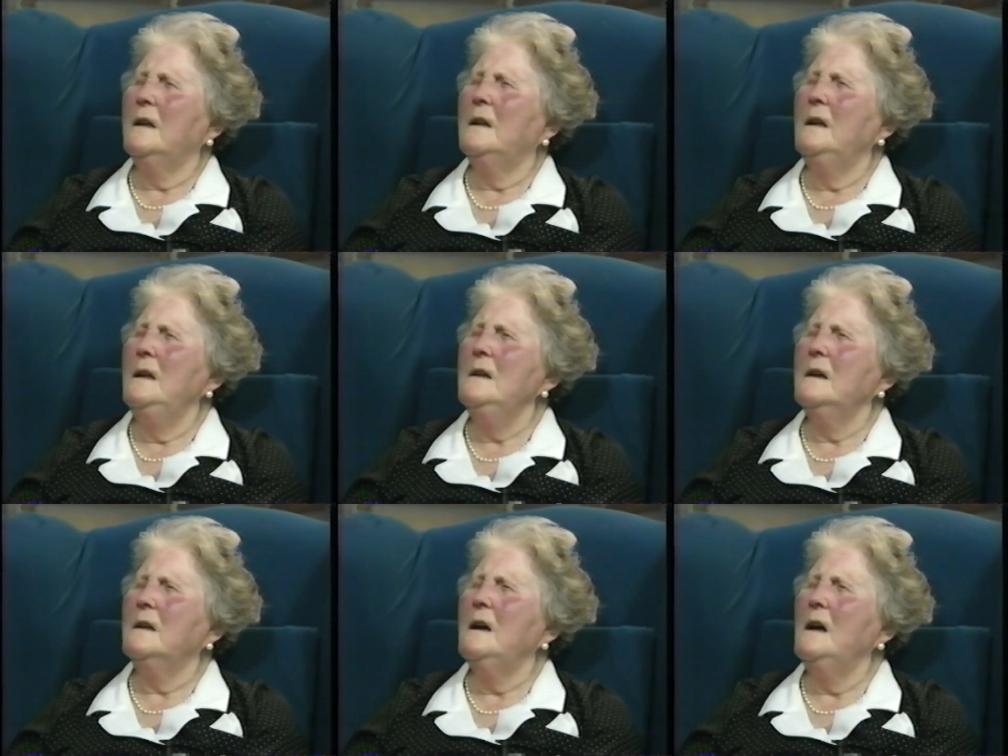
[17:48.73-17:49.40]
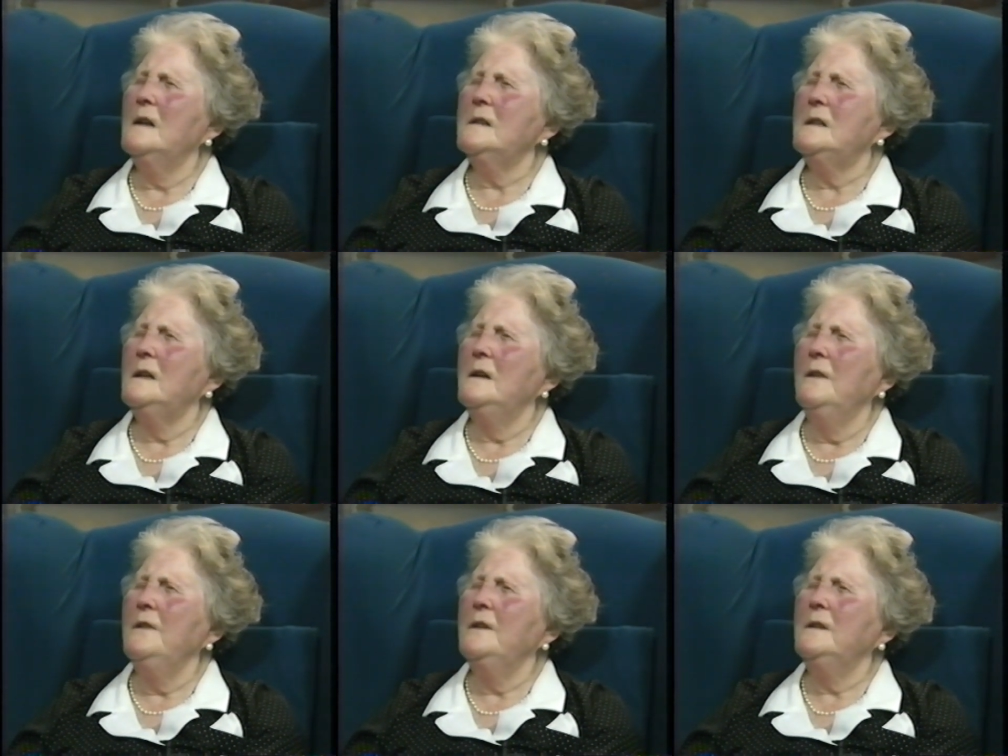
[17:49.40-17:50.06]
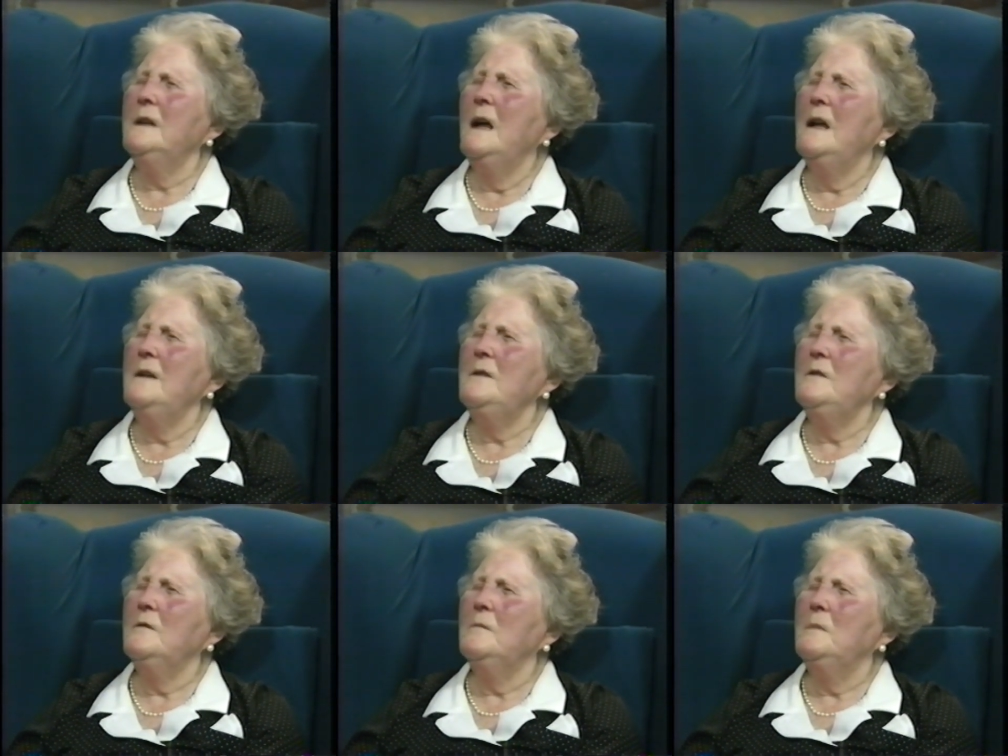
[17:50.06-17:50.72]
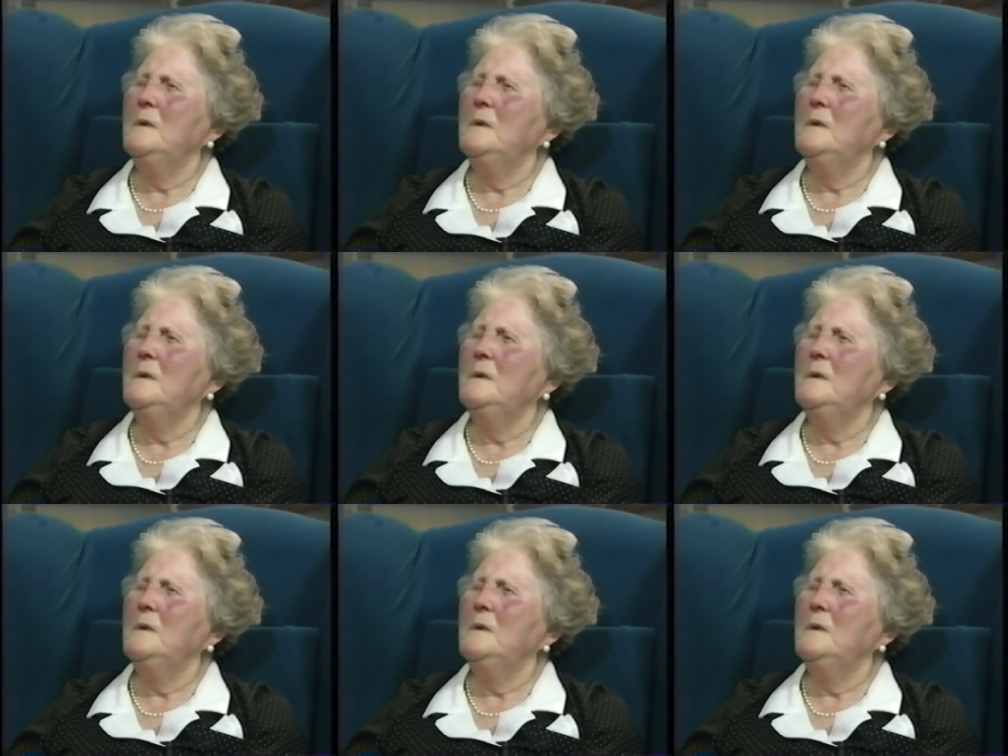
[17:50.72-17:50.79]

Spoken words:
in a castle on the Danube.